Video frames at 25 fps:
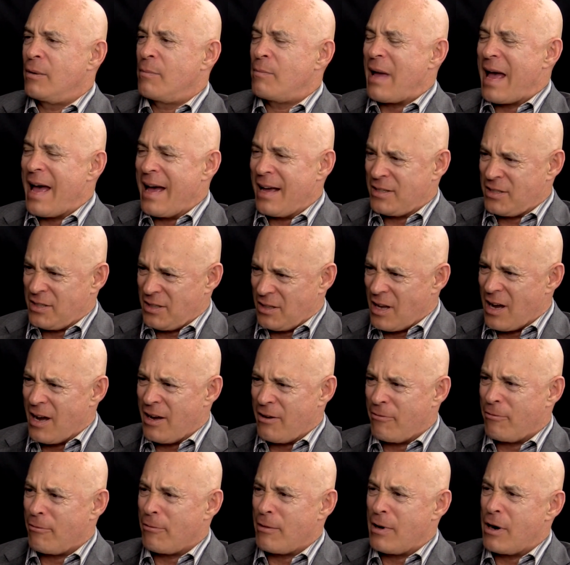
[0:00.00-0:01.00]
past
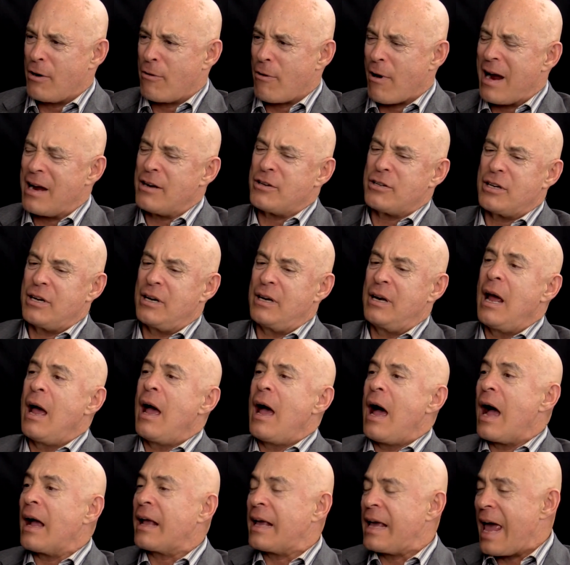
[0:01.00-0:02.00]
life regression
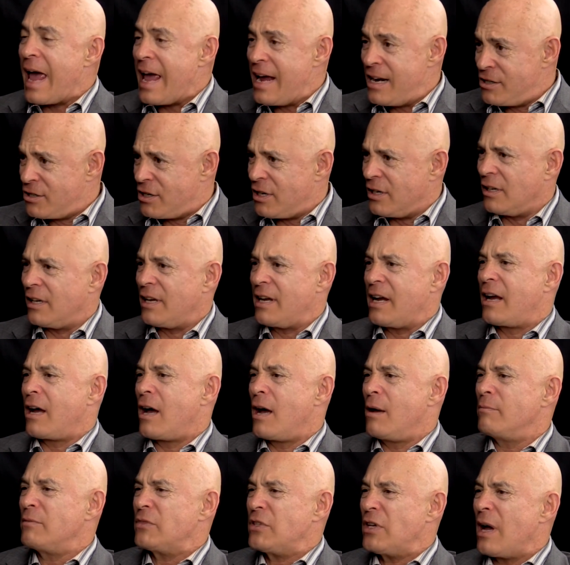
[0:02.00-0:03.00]
occasionally
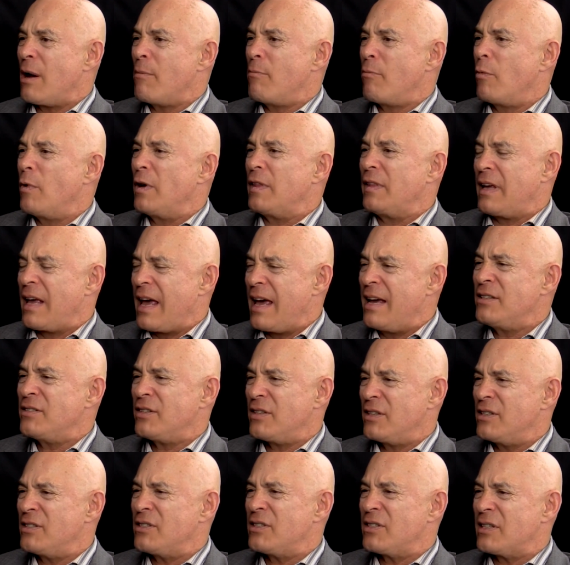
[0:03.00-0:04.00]
comes up with
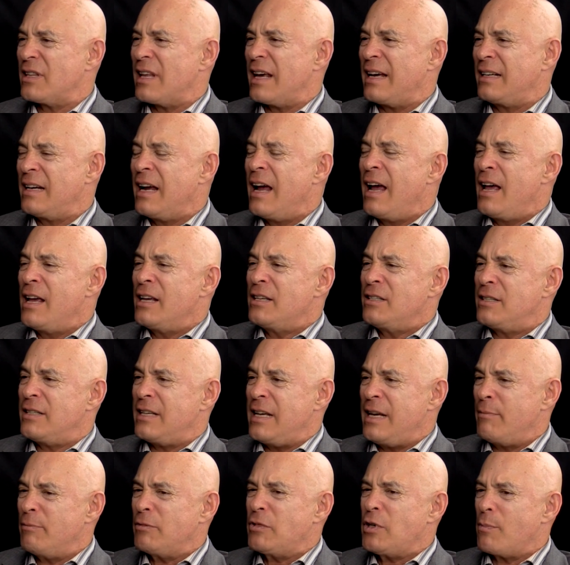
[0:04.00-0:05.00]
cases that
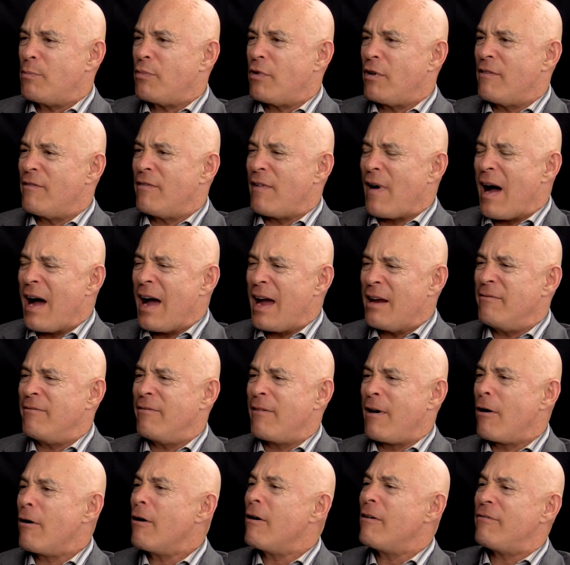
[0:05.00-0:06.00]
seem to provide
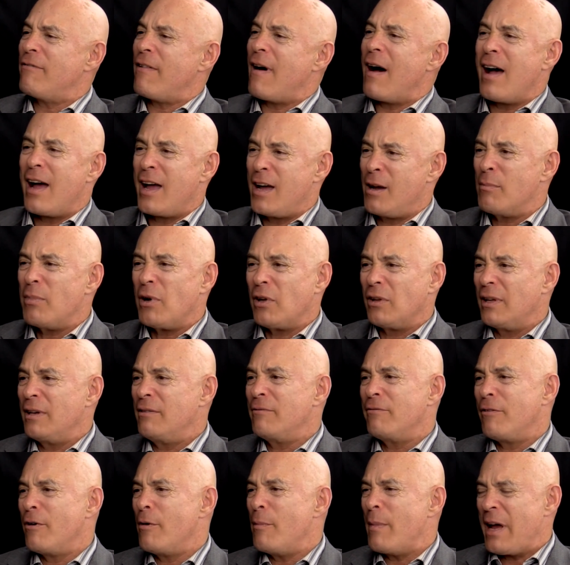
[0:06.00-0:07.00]
verifiable
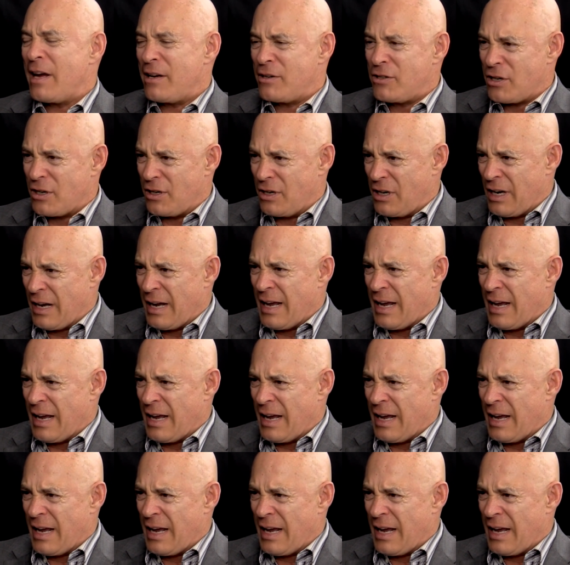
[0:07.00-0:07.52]
information.